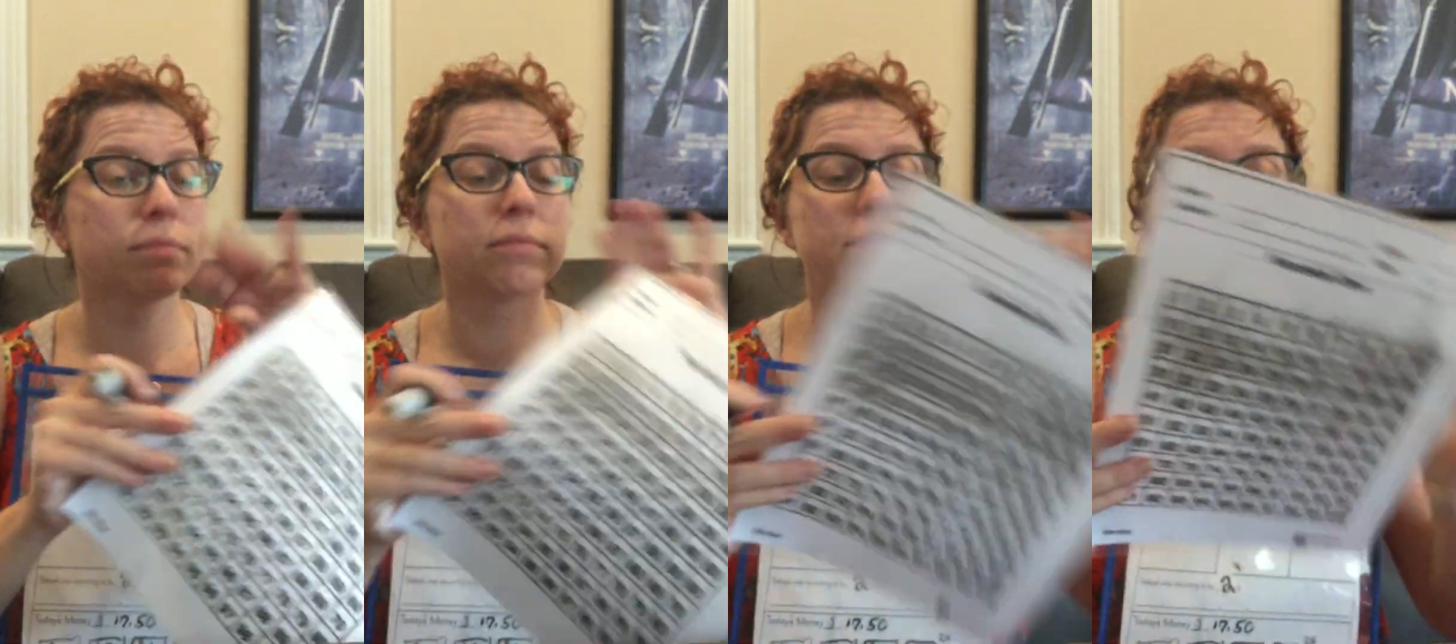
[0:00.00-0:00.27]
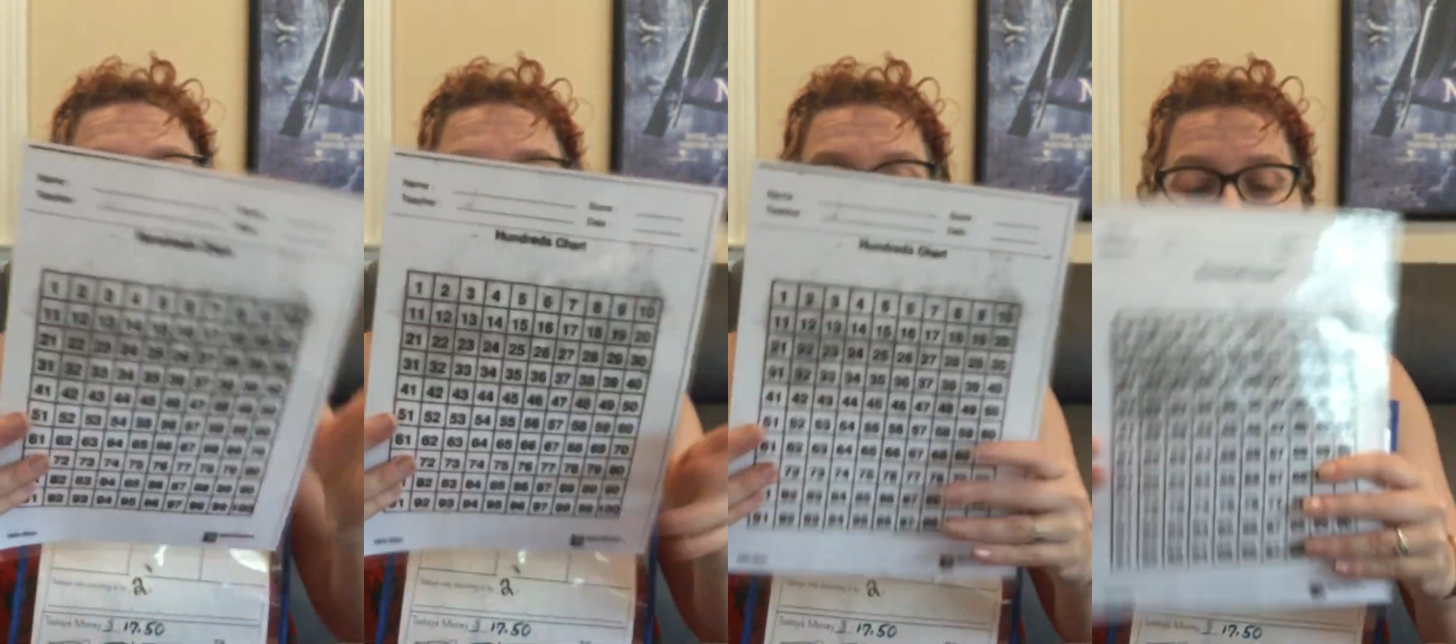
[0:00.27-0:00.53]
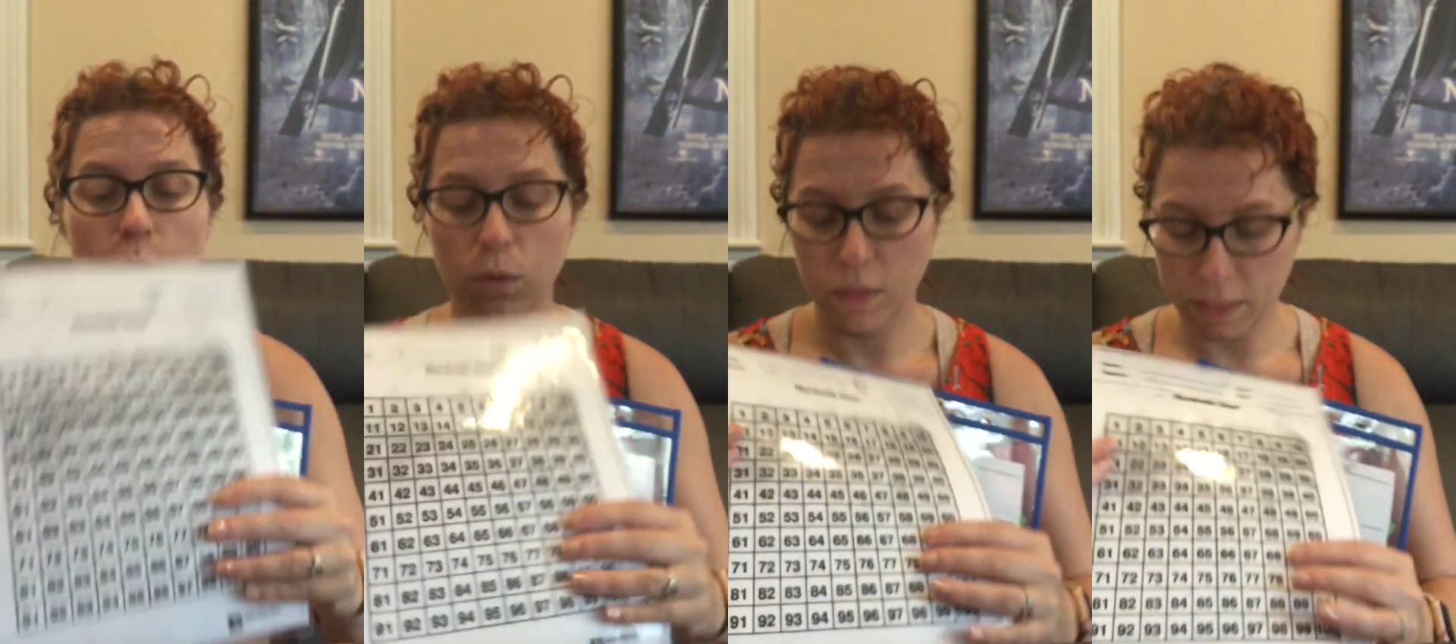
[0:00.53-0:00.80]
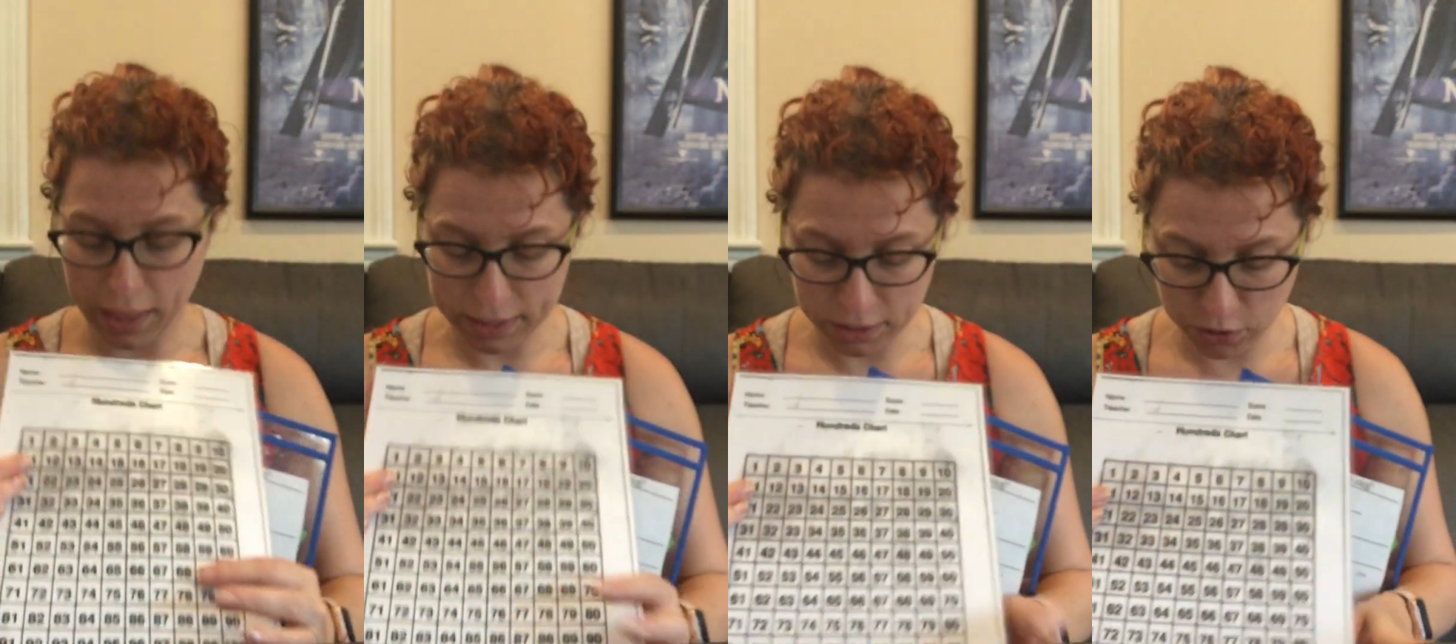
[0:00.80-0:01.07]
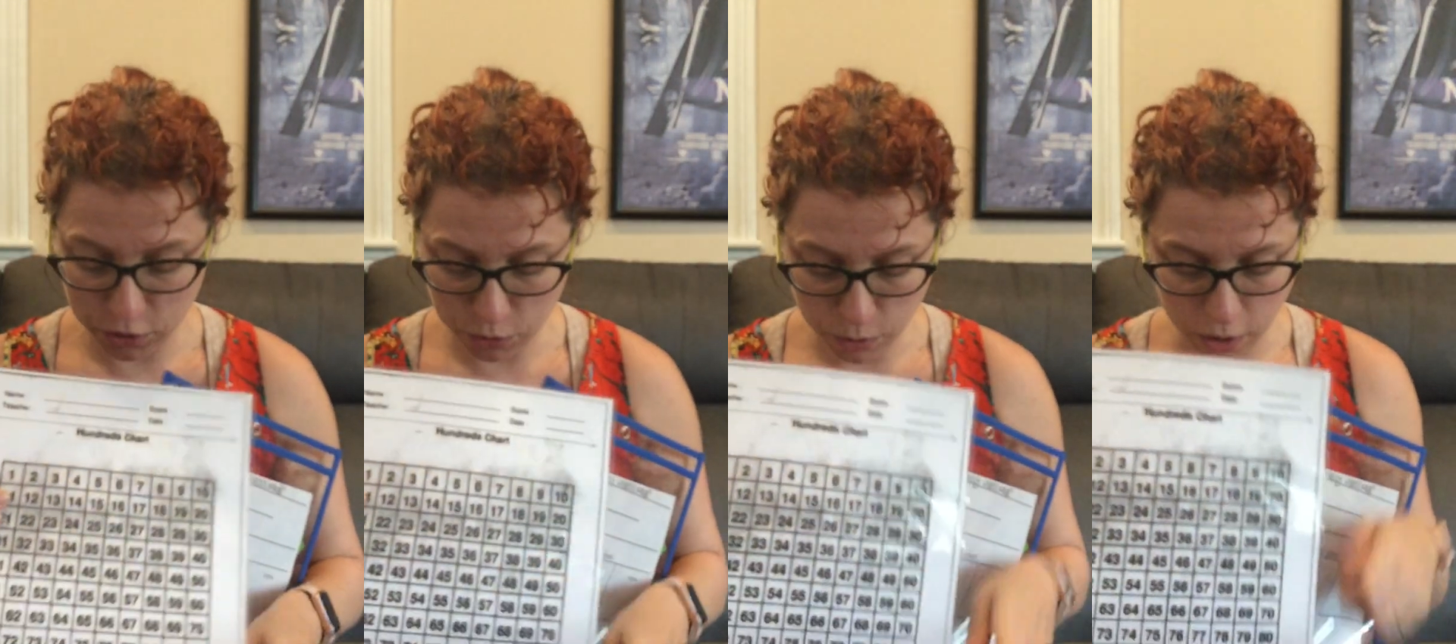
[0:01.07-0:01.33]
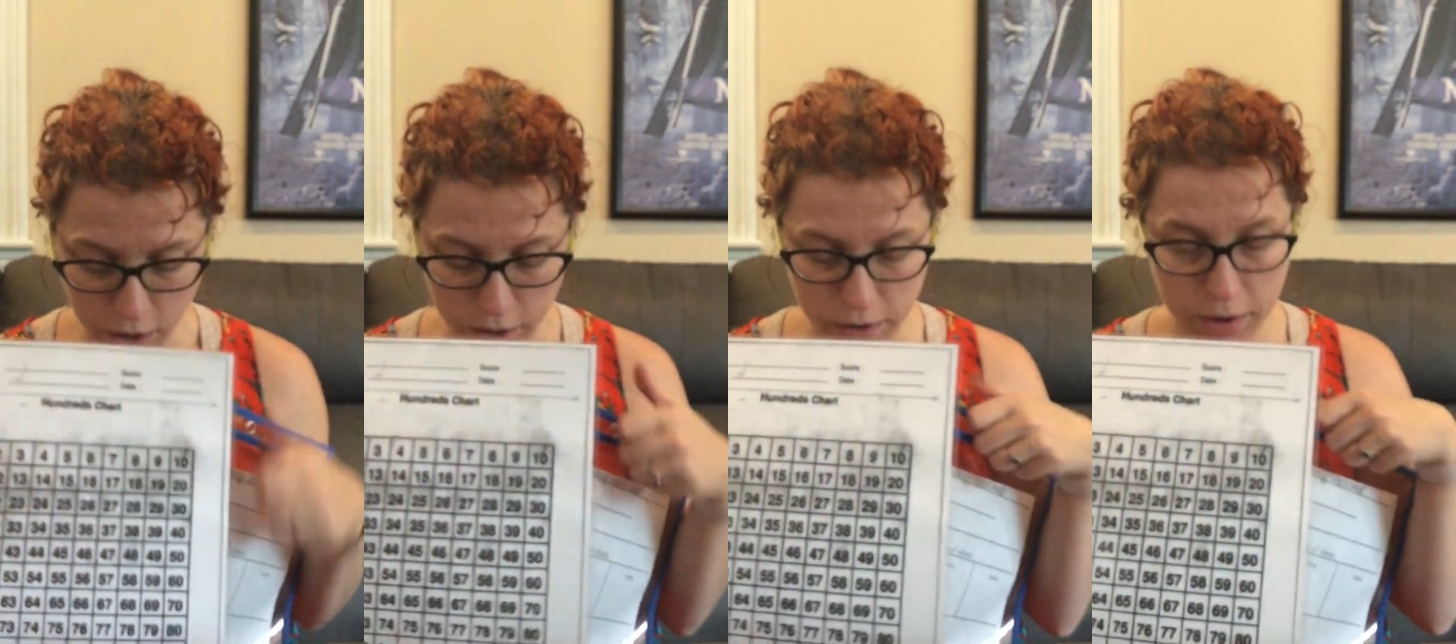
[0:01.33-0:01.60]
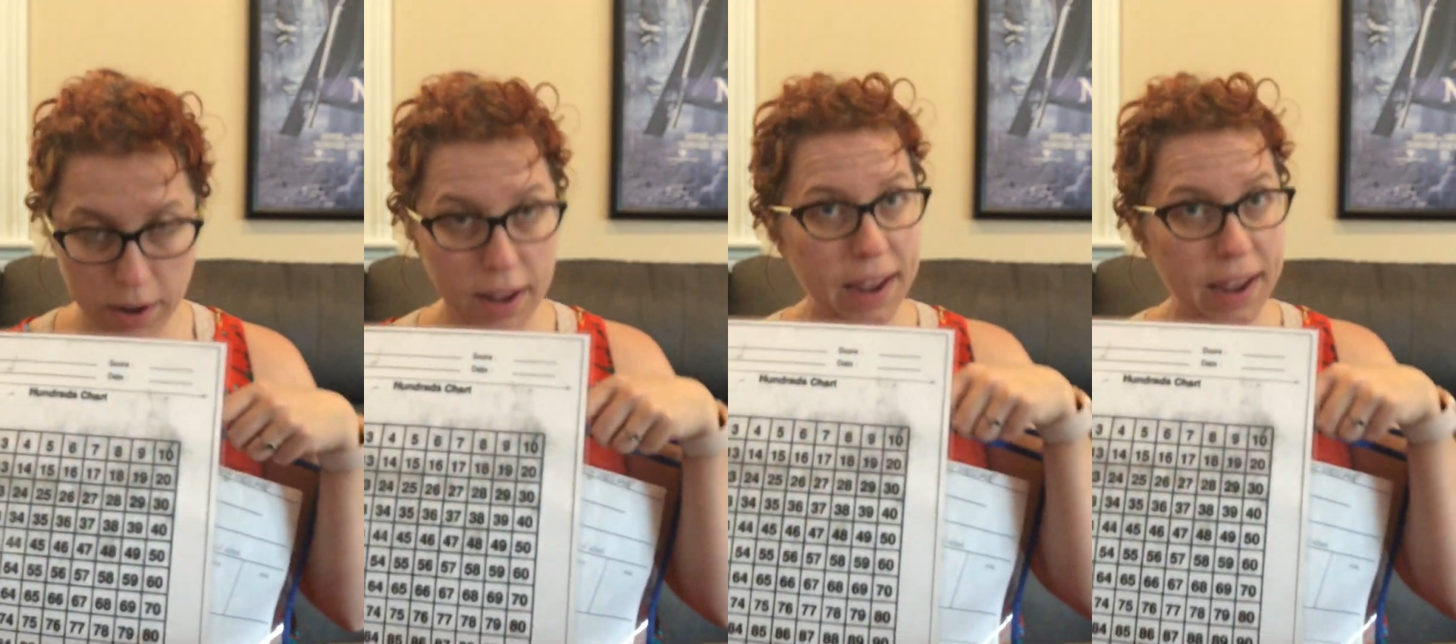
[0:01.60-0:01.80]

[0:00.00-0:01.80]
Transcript: So let's do our